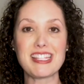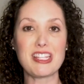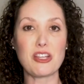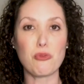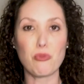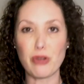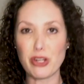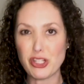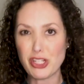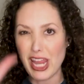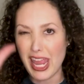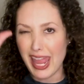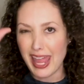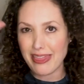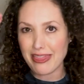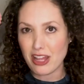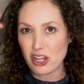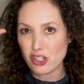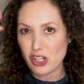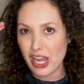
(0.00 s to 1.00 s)
see which
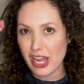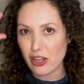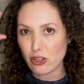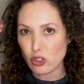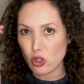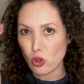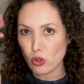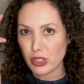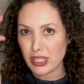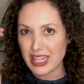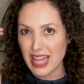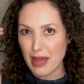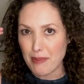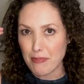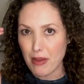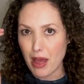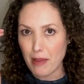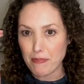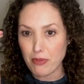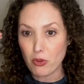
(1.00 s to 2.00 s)
hand that child's holding that
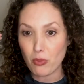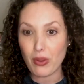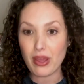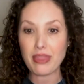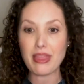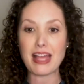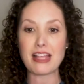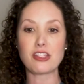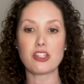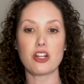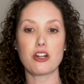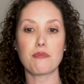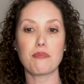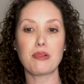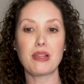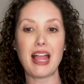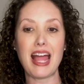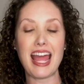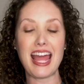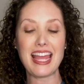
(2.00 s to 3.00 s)
puppet with as they're
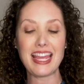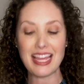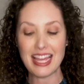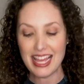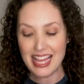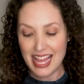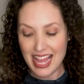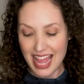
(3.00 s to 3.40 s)
playing.